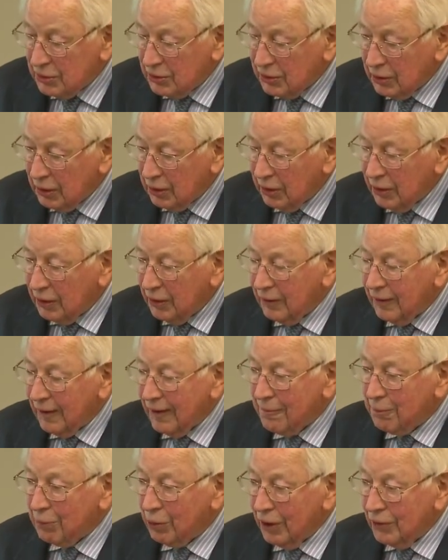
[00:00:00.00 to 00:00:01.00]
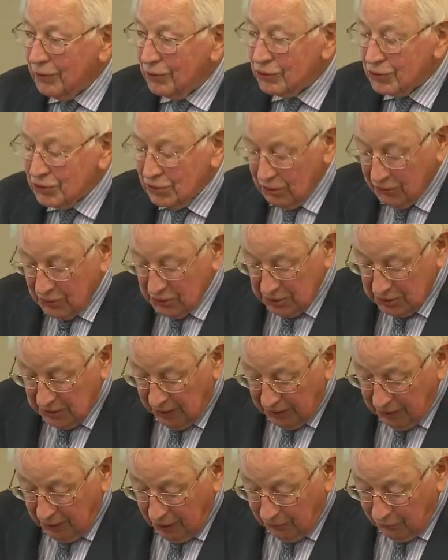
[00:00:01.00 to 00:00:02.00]
the approach to the
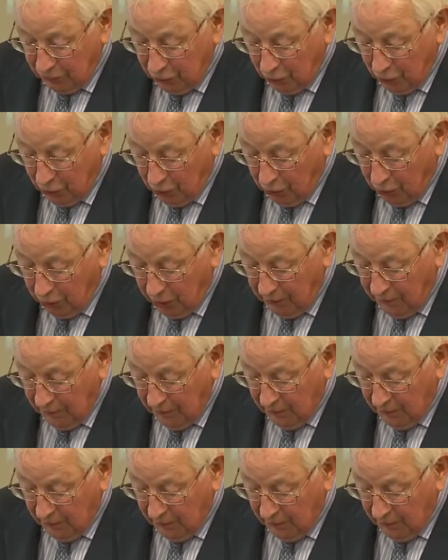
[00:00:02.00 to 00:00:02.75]
study of law